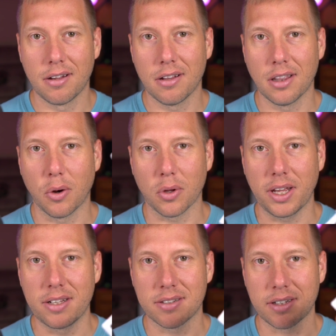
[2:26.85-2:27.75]
lower
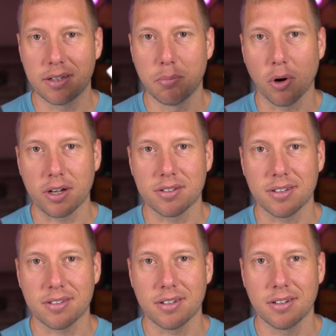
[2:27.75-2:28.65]
latency, more
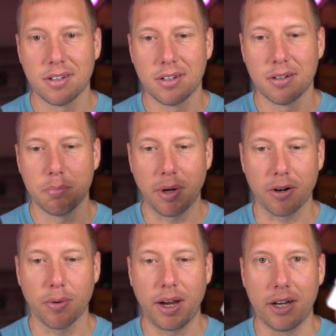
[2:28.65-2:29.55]
consistent,
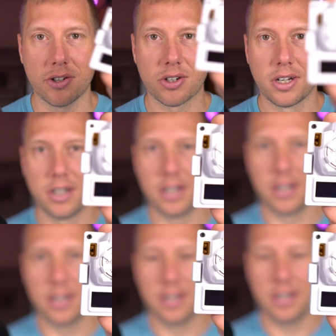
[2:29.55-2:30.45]
better range
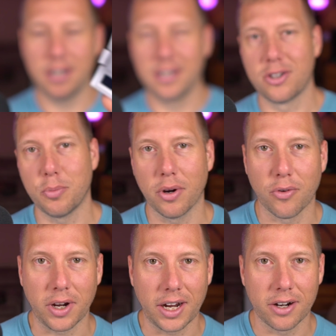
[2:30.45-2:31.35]

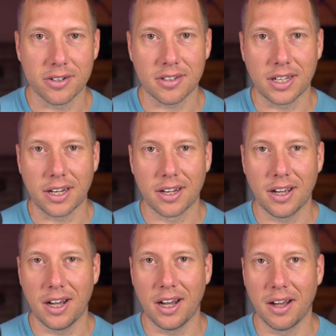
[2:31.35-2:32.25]
2.4 gigahertz link.
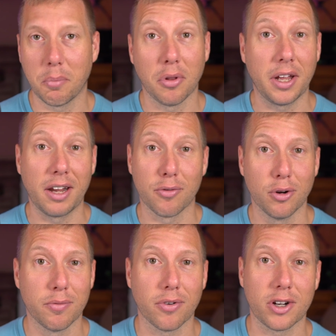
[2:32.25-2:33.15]
Plenty of
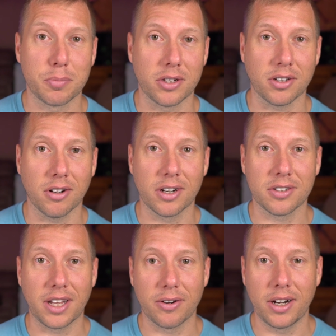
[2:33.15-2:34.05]
room for
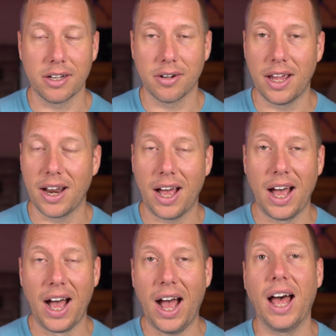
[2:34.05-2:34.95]
ExpressLRS in that radio, and
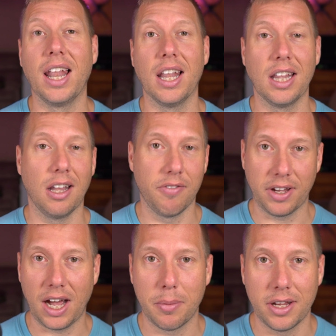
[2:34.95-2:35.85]
I love the
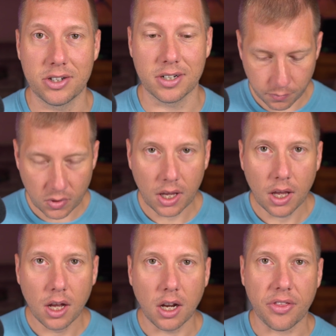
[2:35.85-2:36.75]
combination.
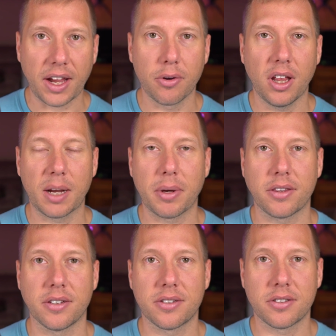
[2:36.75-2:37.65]
Another thing I really like about
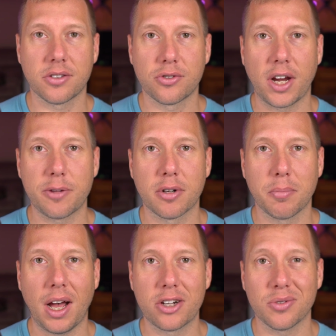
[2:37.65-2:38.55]
this transmitter
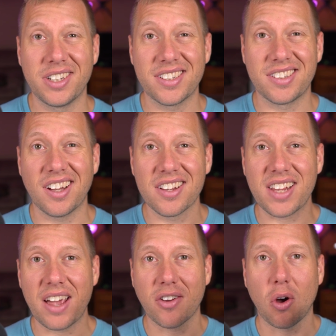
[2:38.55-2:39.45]
module is it does
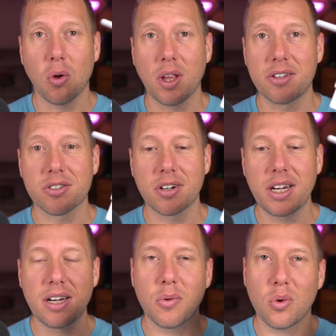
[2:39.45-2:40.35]
have an OLED
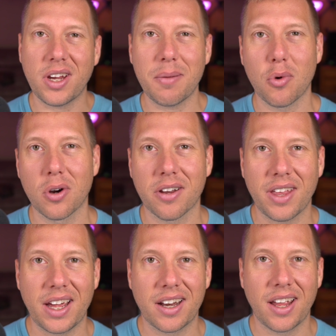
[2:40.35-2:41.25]
screen. We'll get more into
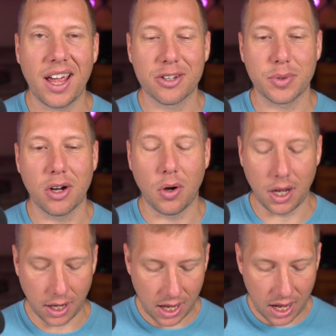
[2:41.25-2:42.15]
that as we go
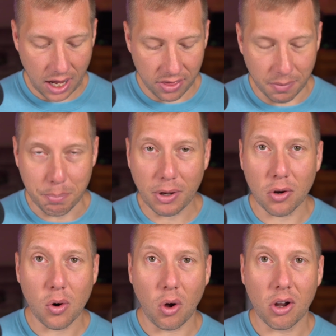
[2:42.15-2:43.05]
on. The
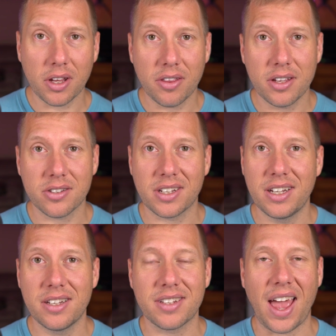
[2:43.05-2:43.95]
build quality of this
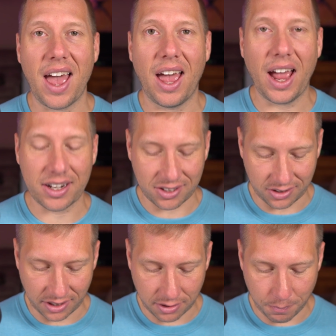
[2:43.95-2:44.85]
is
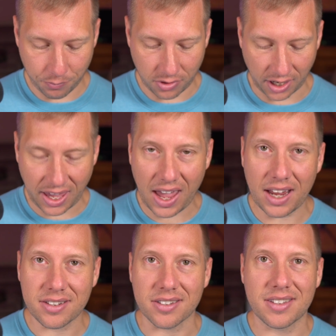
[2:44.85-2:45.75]
excellent. The
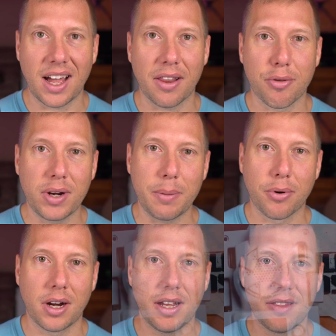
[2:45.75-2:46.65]
case is not 3D
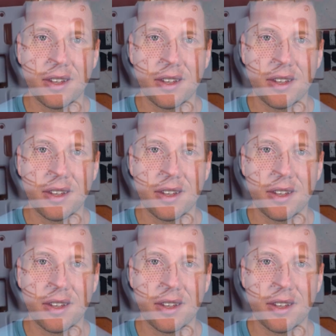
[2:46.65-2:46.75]
printed. This